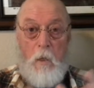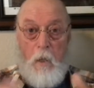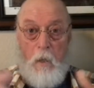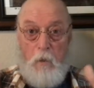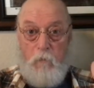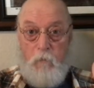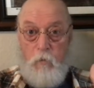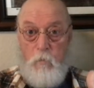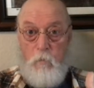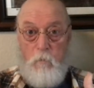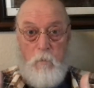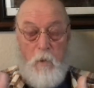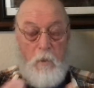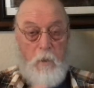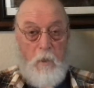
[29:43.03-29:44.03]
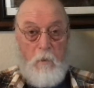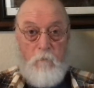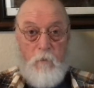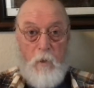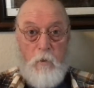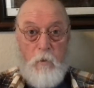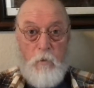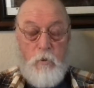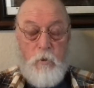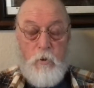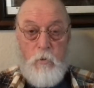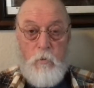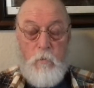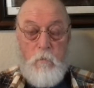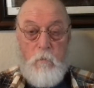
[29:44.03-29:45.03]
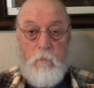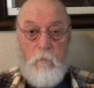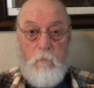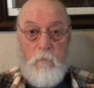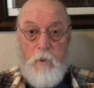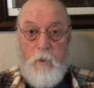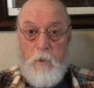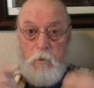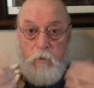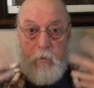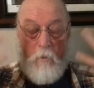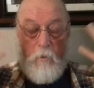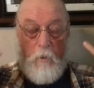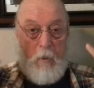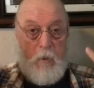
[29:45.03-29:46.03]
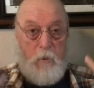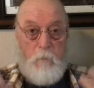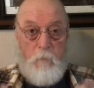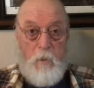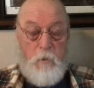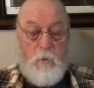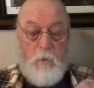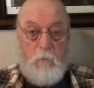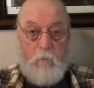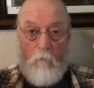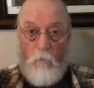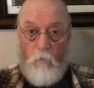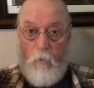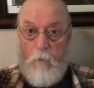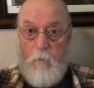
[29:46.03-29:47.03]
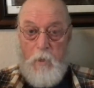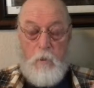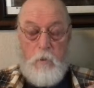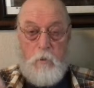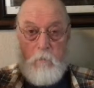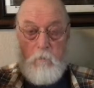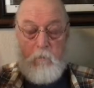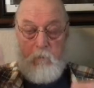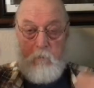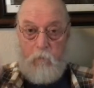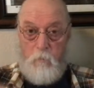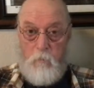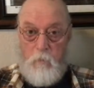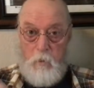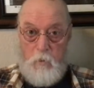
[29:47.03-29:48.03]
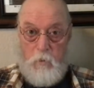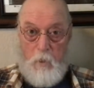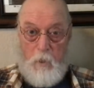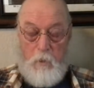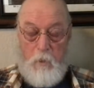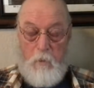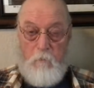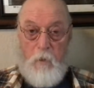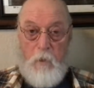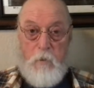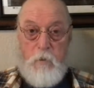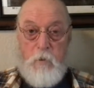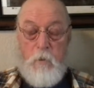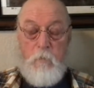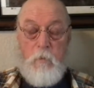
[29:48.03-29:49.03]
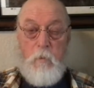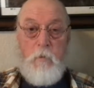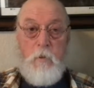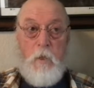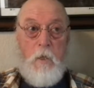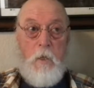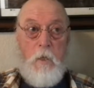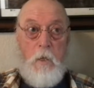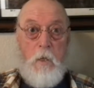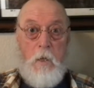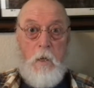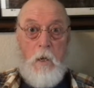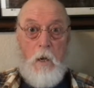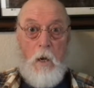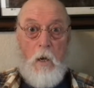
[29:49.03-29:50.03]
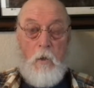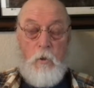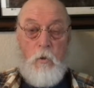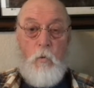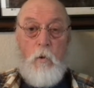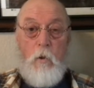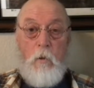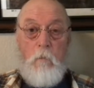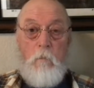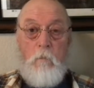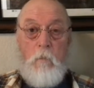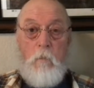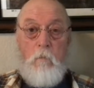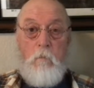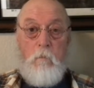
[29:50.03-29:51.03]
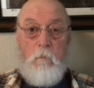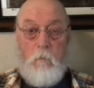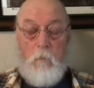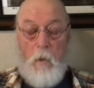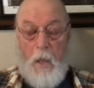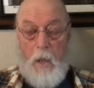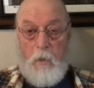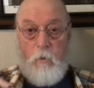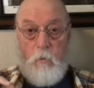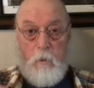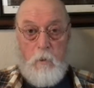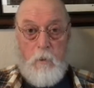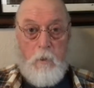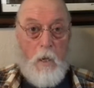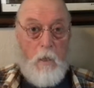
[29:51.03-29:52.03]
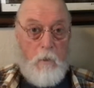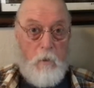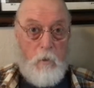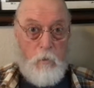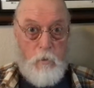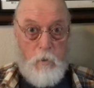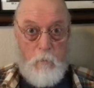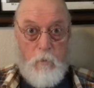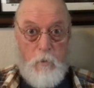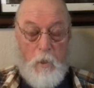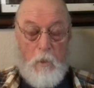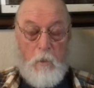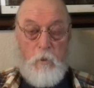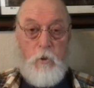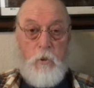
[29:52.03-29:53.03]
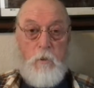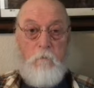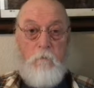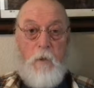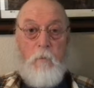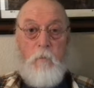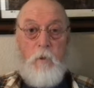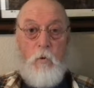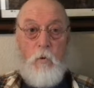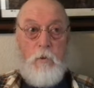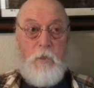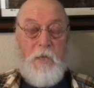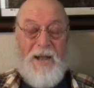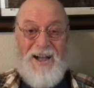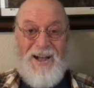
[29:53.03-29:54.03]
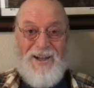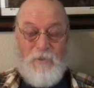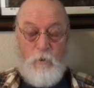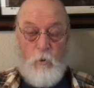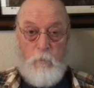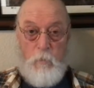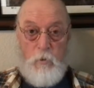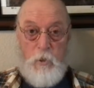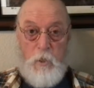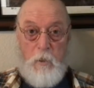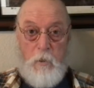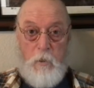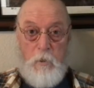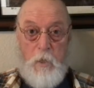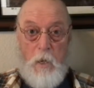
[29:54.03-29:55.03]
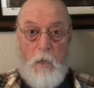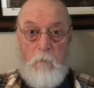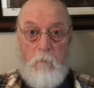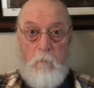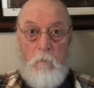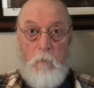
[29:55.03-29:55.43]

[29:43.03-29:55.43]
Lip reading: And if you identify those two things, easy peasy, 3 minutes, just identify the symptoms. you will accurately diagnose the pathology in the family courts 100% of the time.